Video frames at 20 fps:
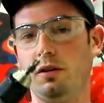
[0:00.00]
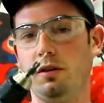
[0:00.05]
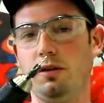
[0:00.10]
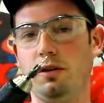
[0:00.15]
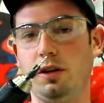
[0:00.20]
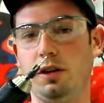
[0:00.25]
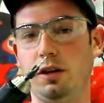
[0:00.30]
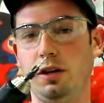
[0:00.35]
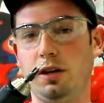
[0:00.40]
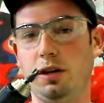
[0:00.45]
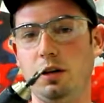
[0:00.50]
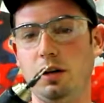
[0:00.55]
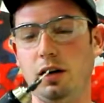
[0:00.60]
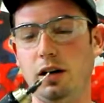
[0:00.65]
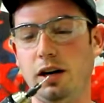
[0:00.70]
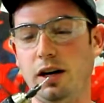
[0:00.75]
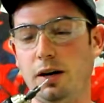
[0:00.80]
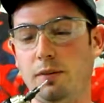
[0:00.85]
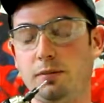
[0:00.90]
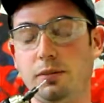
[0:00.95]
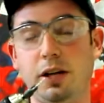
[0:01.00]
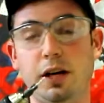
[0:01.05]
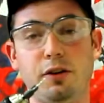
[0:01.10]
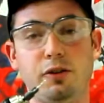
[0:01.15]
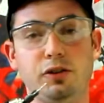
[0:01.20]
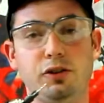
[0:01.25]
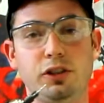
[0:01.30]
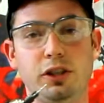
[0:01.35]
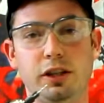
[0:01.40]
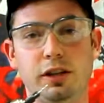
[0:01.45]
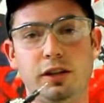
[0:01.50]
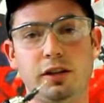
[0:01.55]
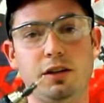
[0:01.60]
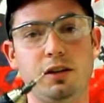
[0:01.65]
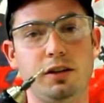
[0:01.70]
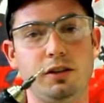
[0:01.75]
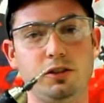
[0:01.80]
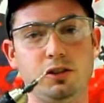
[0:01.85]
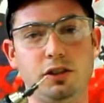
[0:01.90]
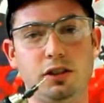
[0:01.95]
the countersink
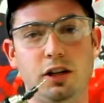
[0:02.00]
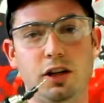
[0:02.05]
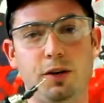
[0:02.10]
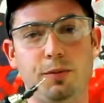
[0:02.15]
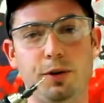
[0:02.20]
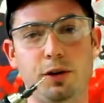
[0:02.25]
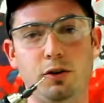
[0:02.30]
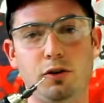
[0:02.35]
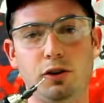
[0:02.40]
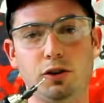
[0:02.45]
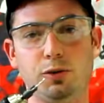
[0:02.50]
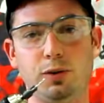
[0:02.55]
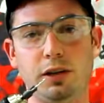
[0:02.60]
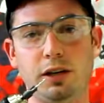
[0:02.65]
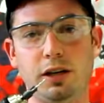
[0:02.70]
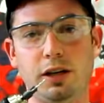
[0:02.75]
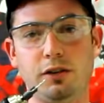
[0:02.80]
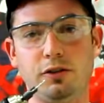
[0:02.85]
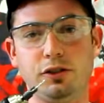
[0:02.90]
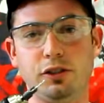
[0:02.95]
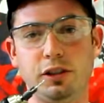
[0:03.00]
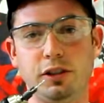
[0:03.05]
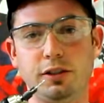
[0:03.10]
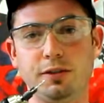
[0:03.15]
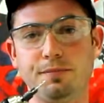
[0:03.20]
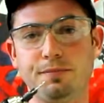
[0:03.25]
and see how many holes we can countersink.